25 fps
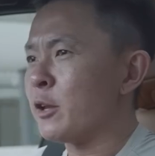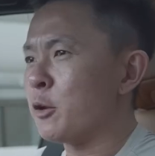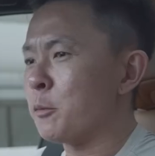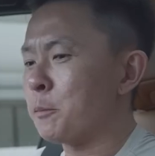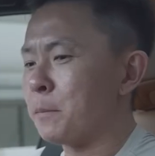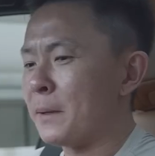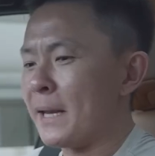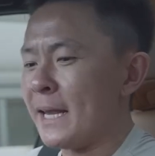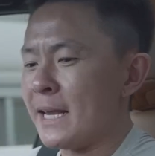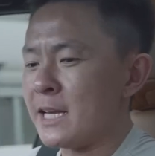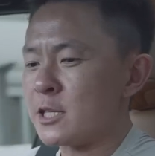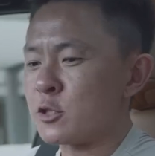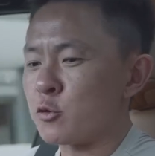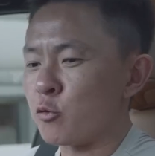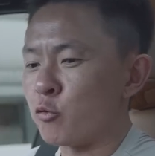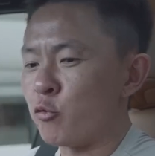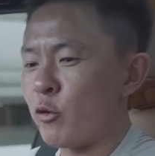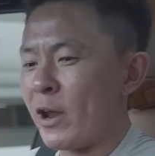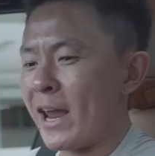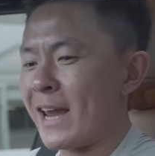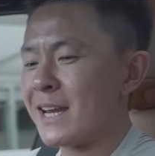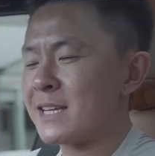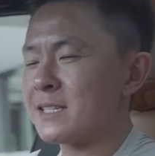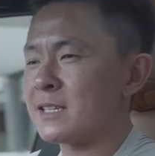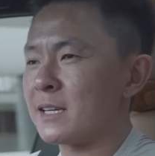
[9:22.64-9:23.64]
you please
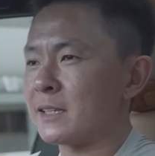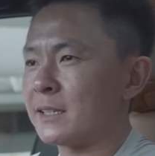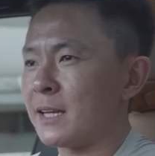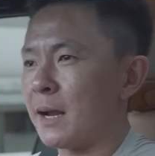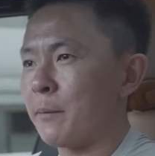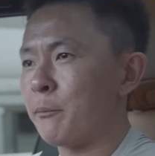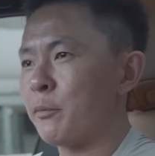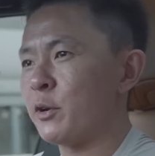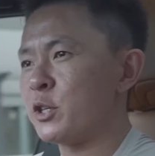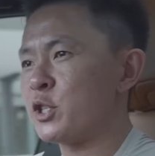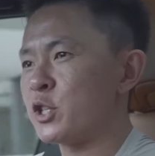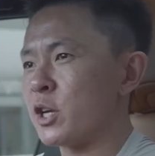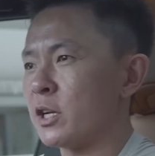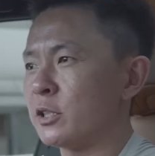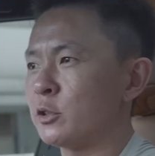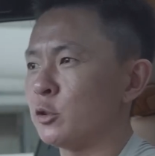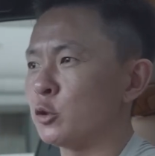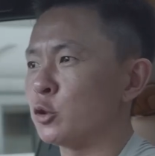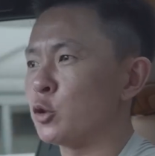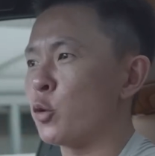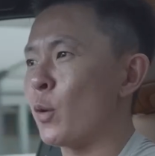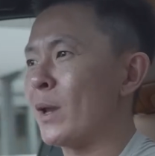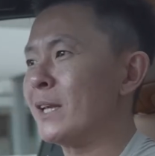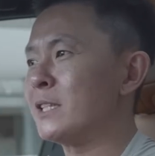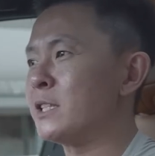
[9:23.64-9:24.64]
raise the temperature to
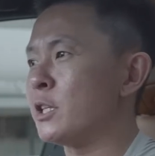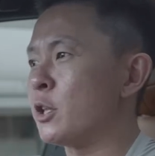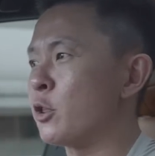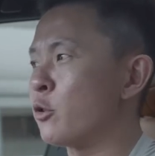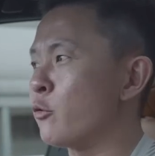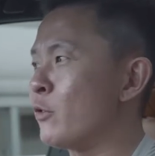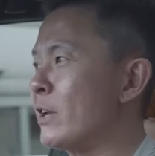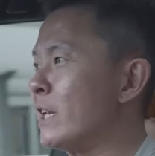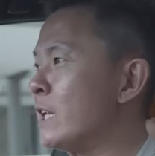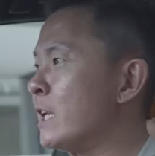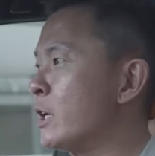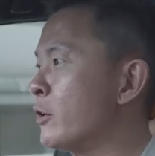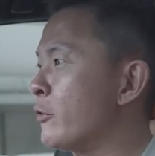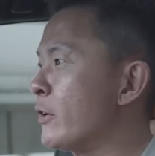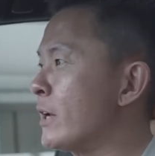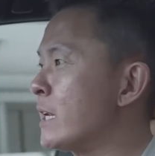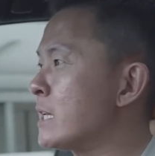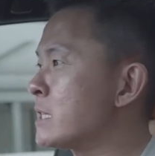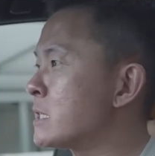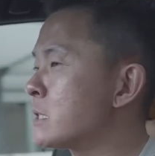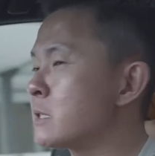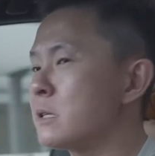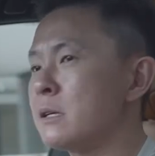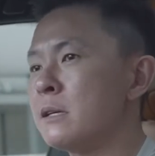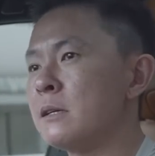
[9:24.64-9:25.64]
23
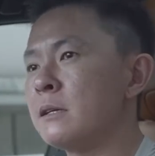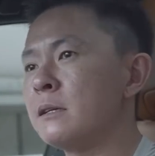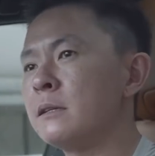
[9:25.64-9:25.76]
degrees?